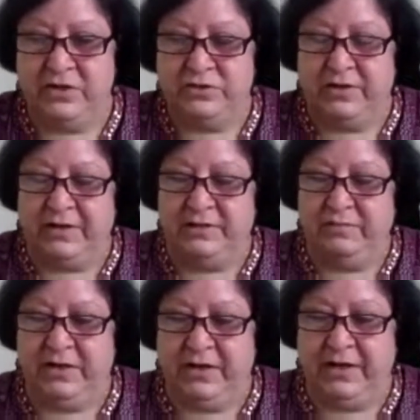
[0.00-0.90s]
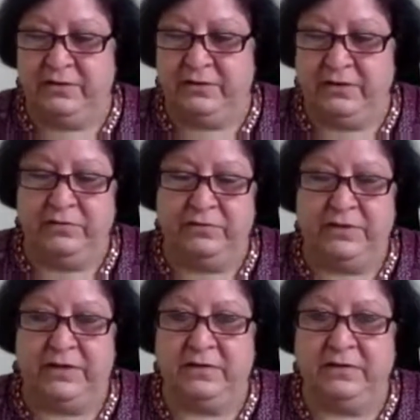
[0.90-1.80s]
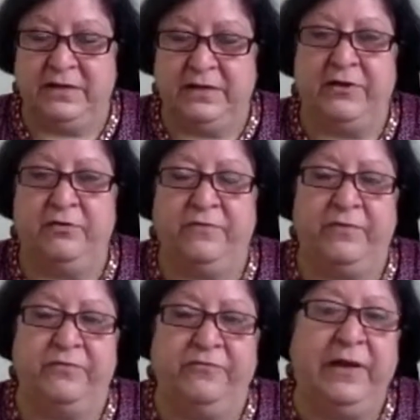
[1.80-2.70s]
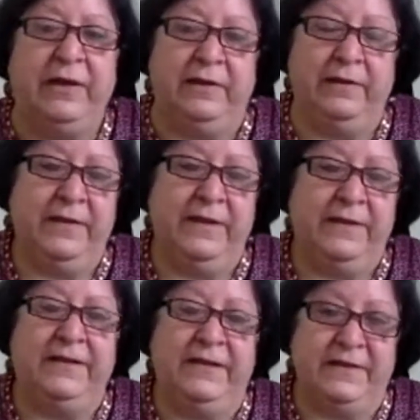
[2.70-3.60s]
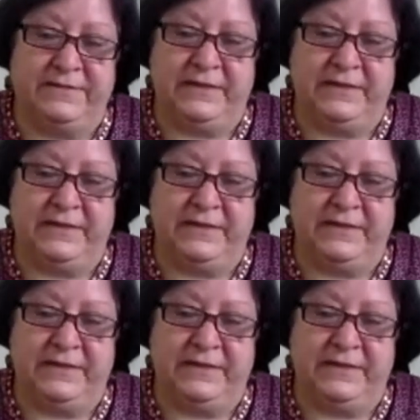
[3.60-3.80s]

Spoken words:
So let them get the that kind of a feeling that yes,